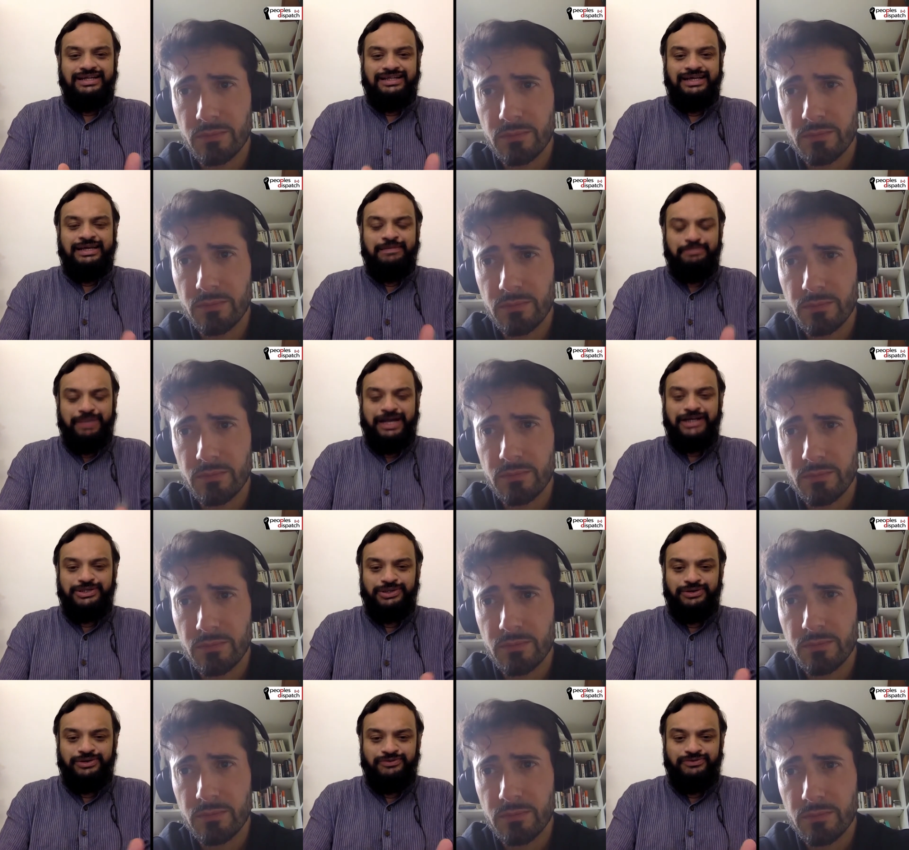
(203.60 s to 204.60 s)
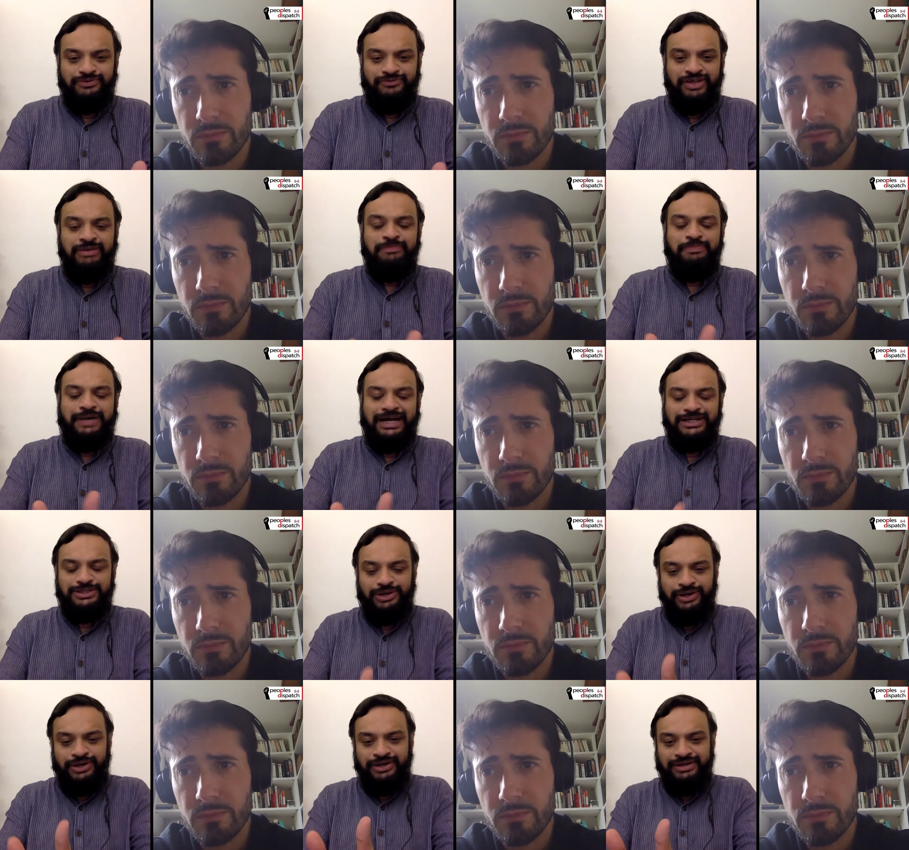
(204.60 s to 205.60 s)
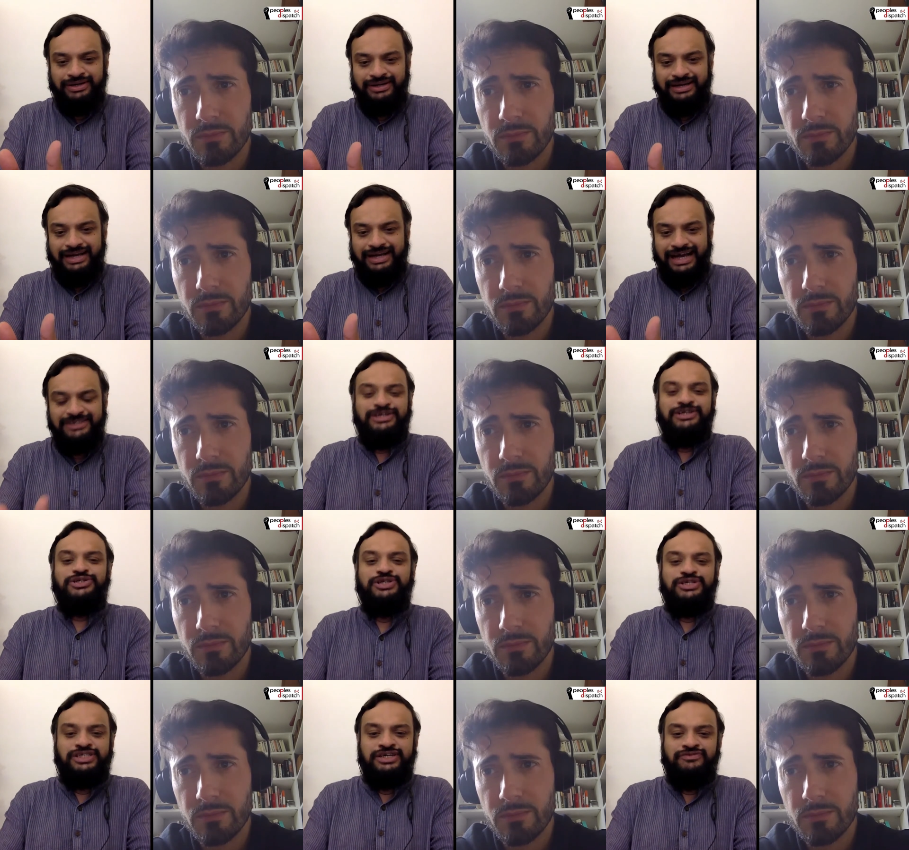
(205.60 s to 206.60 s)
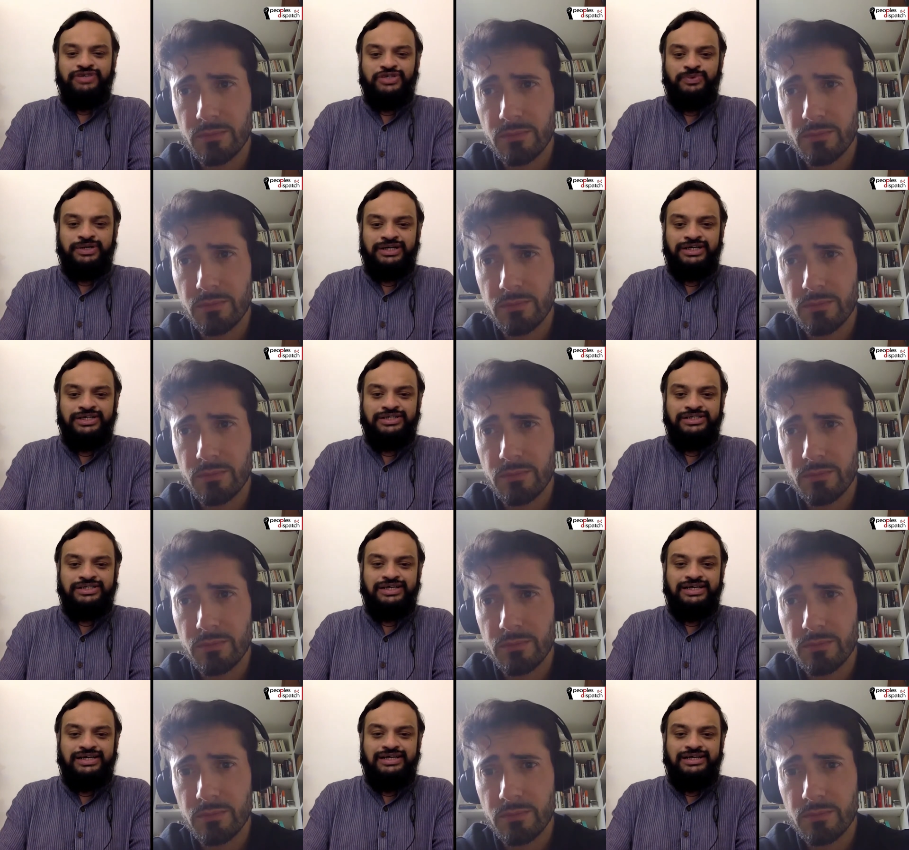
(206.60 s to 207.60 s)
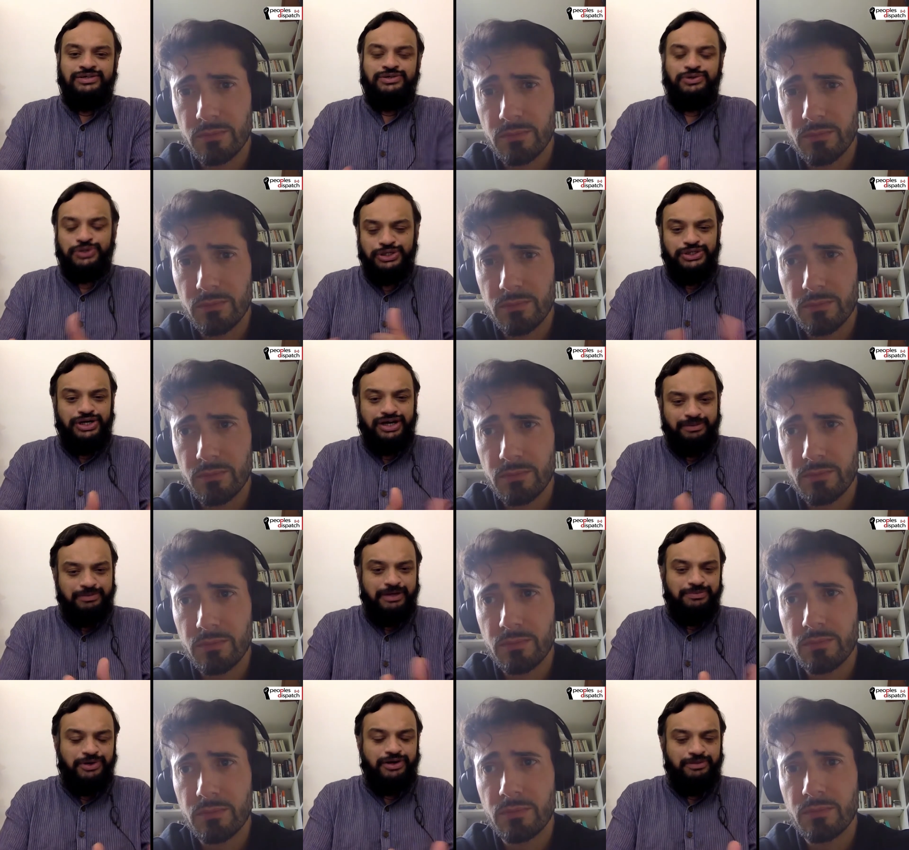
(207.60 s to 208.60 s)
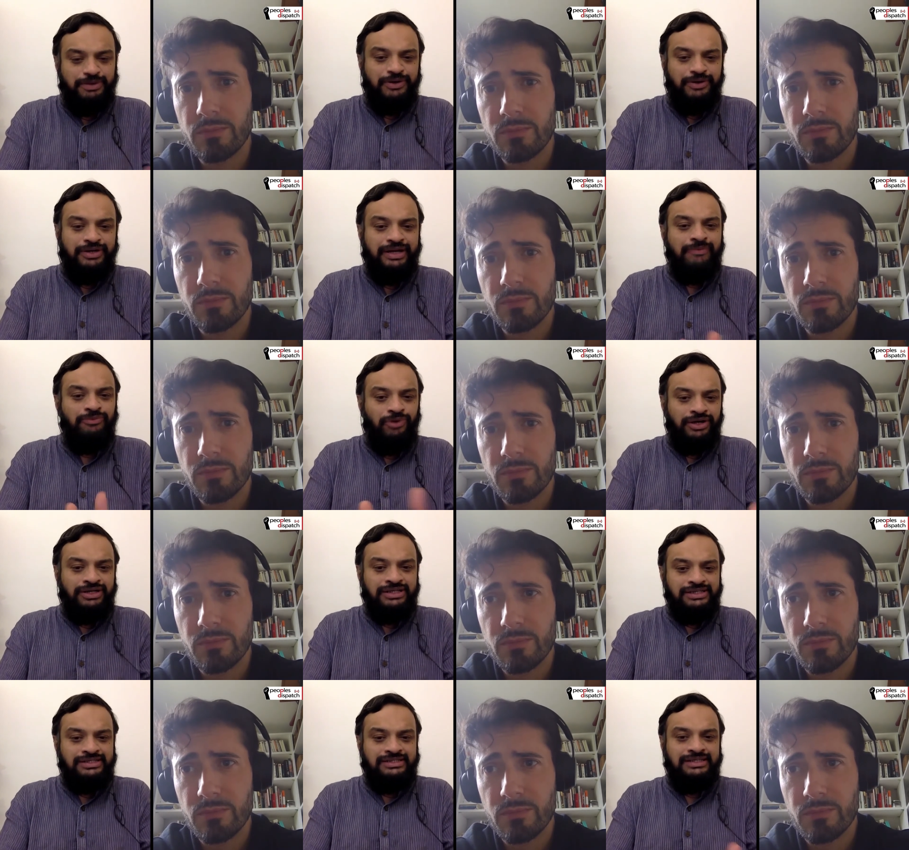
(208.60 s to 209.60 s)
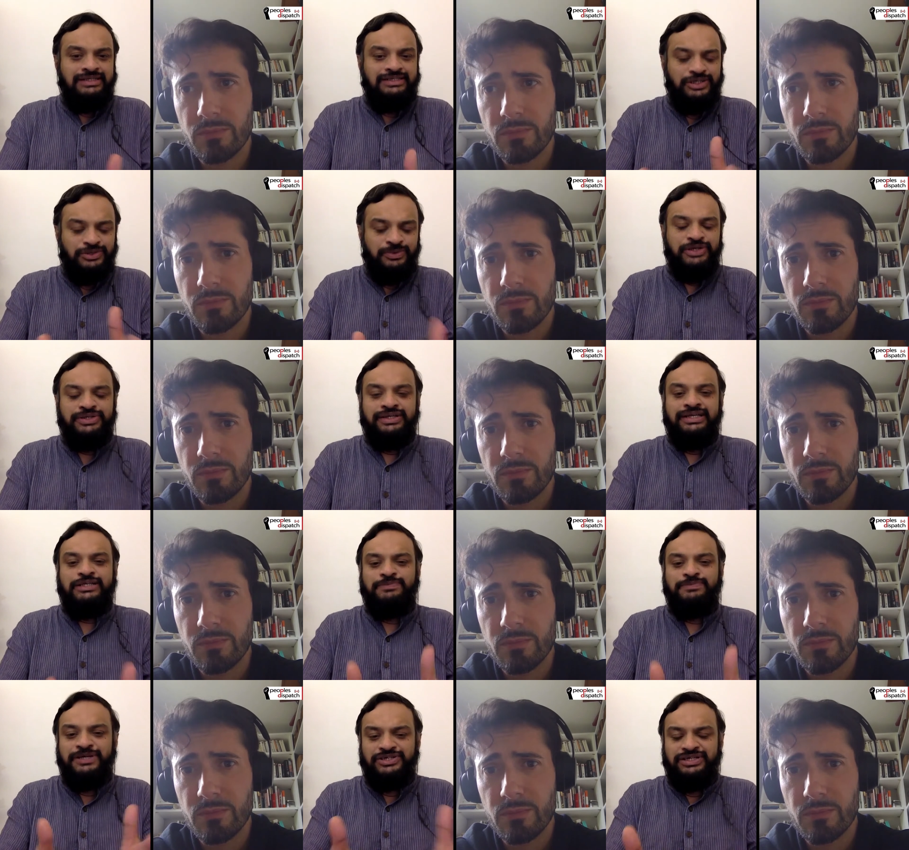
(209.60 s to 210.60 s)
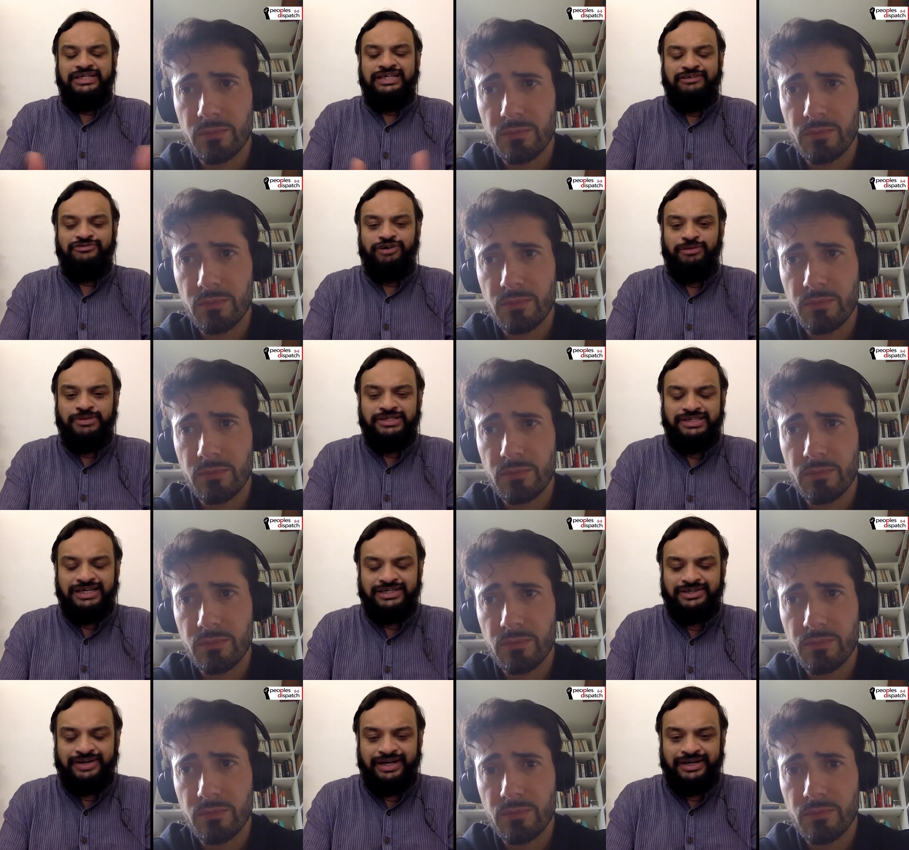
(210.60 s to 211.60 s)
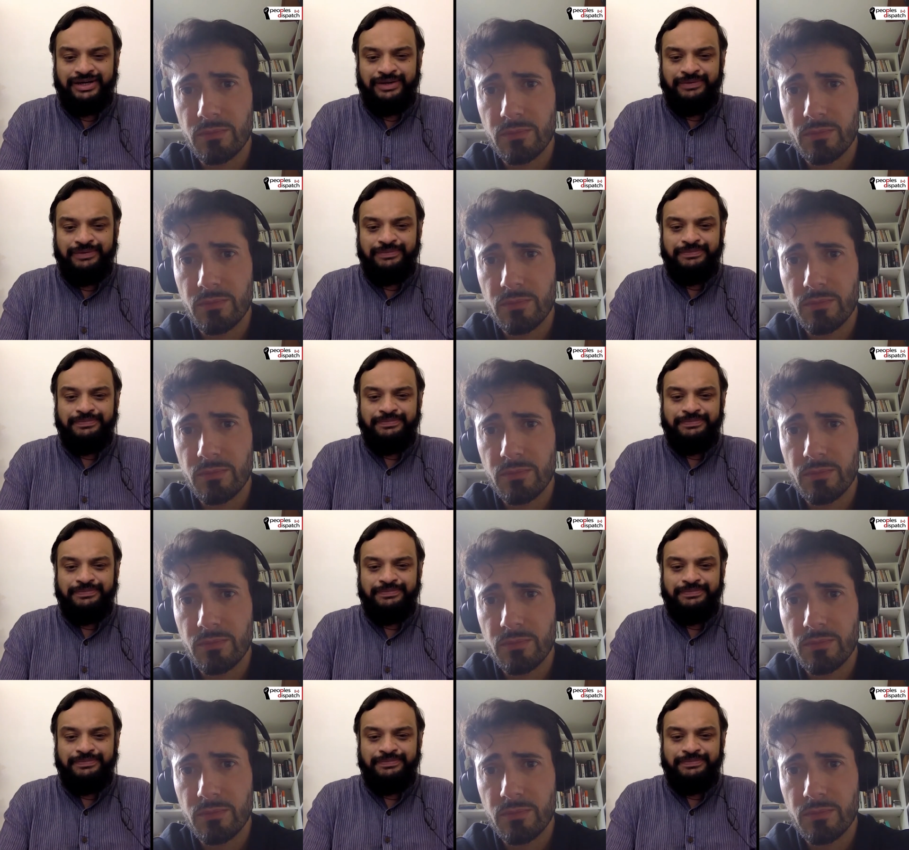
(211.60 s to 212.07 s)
Speaker 1: the impact of the impact on essential service workers. So could you talk a bit more about them? What is the situation, especially in the informal sector right now?